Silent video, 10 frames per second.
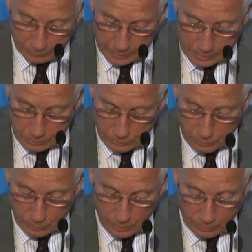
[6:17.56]
Minsk II.
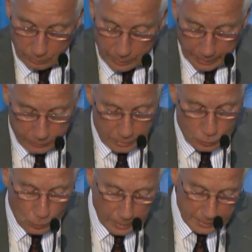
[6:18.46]
To take just
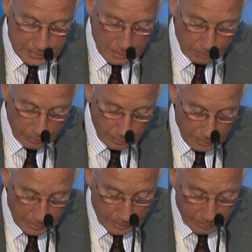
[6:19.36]
one example,
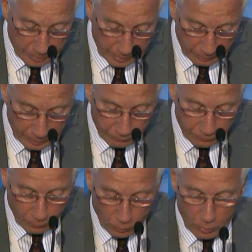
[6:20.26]
paragraph
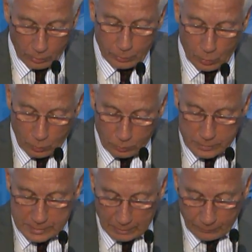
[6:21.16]
4 on local
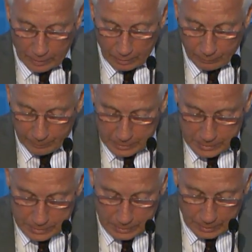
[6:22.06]

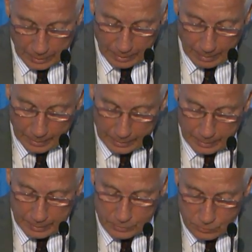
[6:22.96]
self-governments
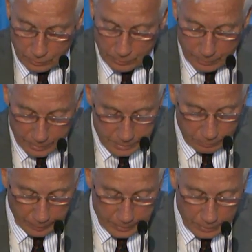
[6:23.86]
in certain
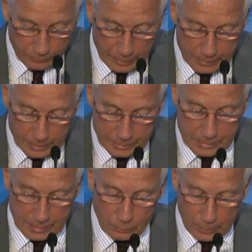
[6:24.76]
districts of
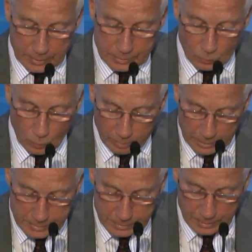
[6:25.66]
Donetsk and Luhansk
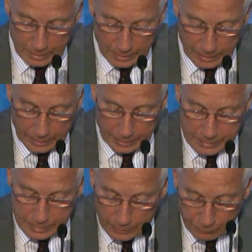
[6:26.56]
Oblast is
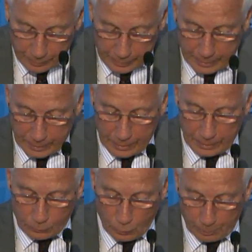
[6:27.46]
differently
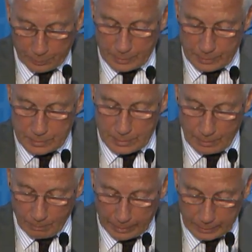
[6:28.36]
interpreted
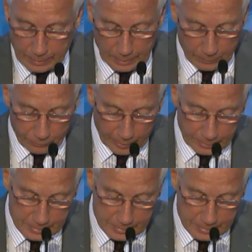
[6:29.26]
by Kiev and the